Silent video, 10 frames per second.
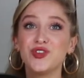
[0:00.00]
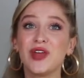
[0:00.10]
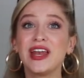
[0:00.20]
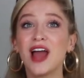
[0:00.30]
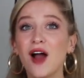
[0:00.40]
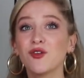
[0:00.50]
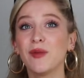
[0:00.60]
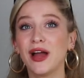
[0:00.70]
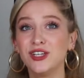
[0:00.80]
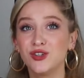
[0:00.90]
Do they not
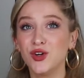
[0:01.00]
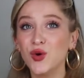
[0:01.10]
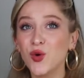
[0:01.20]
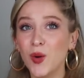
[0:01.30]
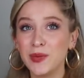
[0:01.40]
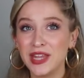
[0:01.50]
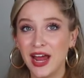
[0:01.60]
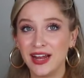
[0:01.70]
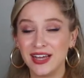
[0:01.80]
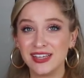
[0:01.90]
remind you? Who grew up in the
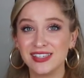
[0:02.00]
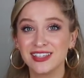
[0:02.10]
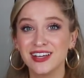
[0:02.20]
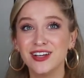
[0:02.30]
90s?